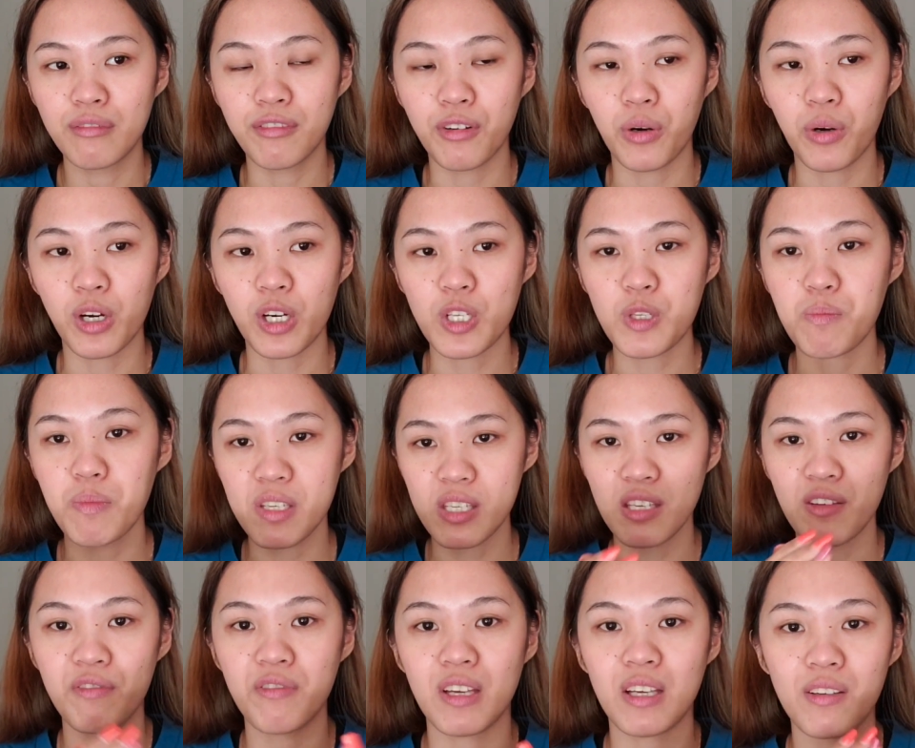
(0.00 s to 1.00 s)
for
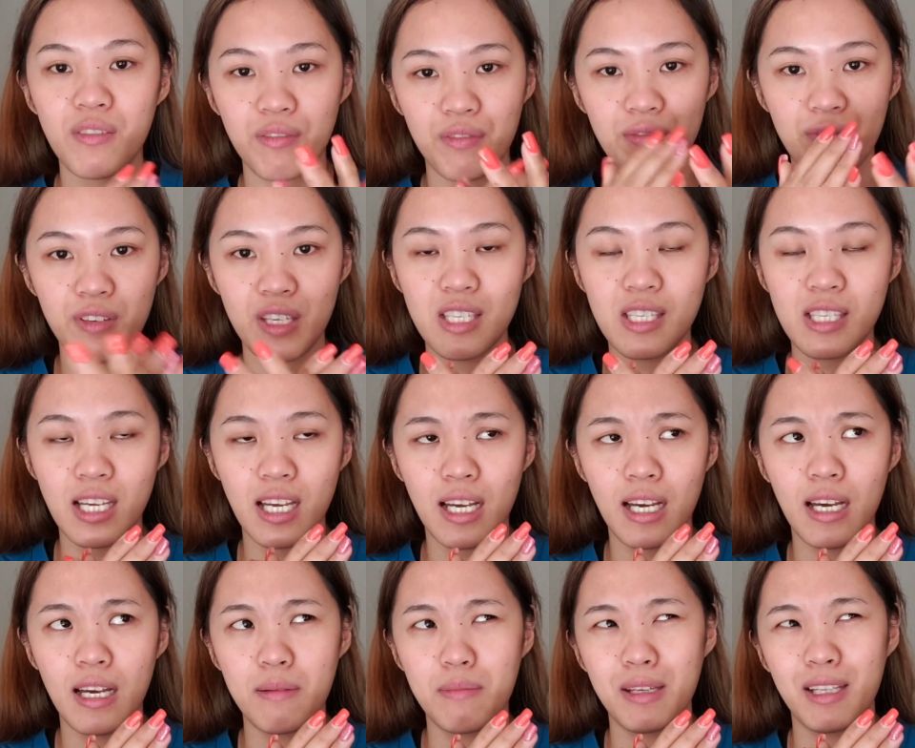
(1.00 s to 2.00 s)
specific visa,
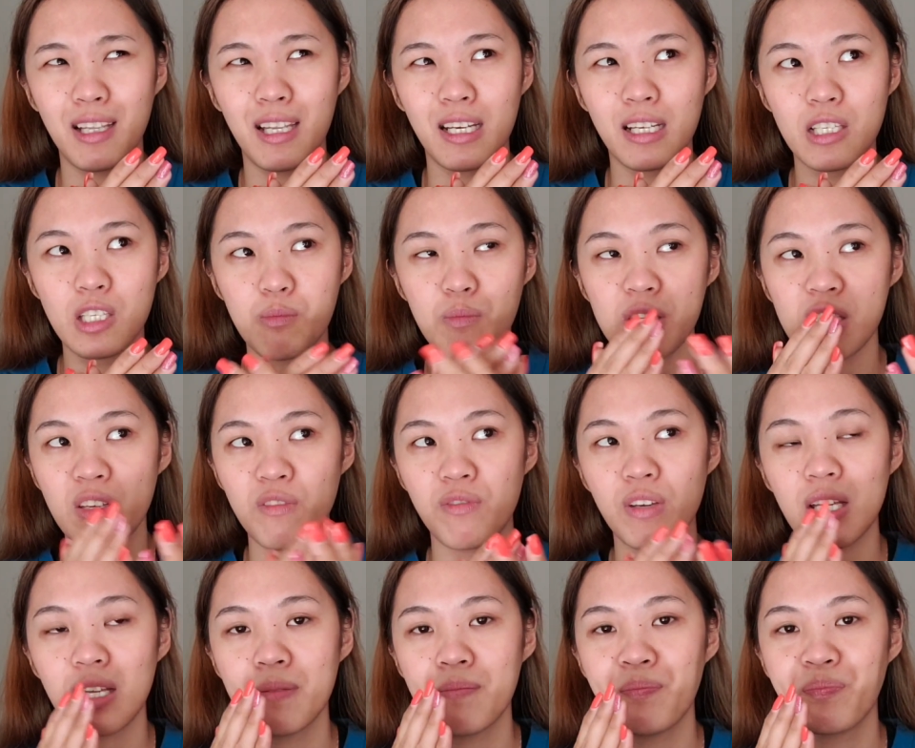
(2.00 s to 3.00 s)
I mean like
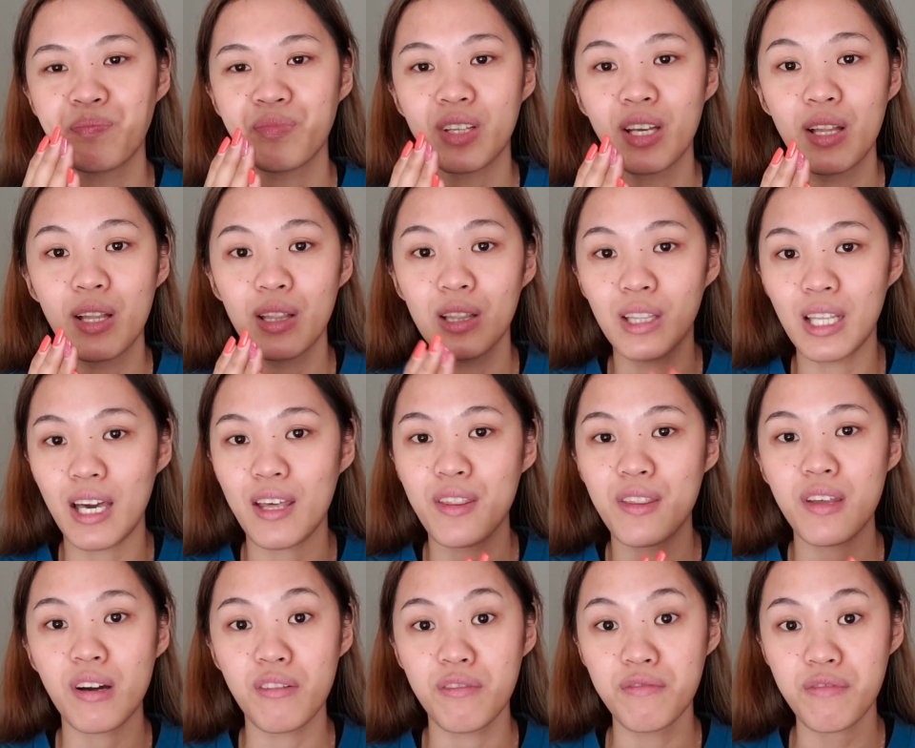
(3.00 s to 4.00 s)
specific
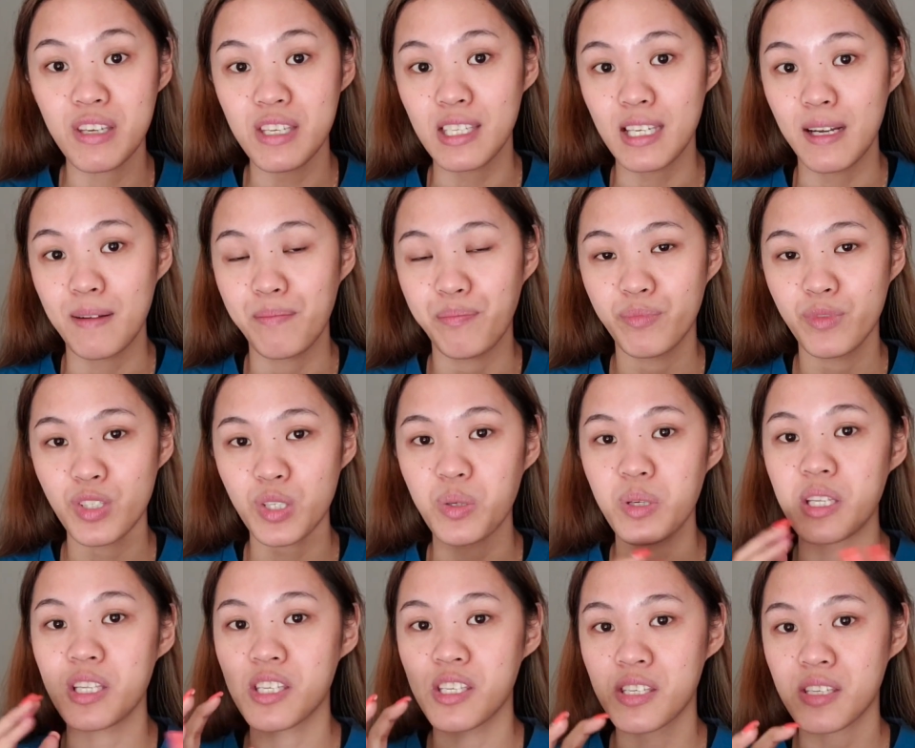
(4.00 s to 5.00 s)
length of visa. So
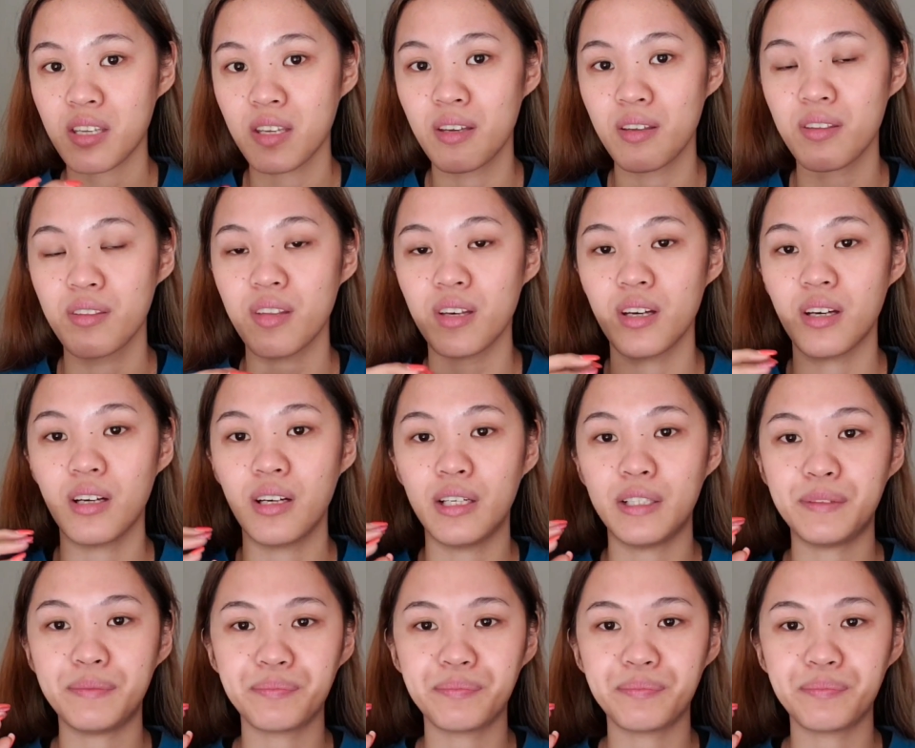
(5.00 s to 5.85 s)
it's the,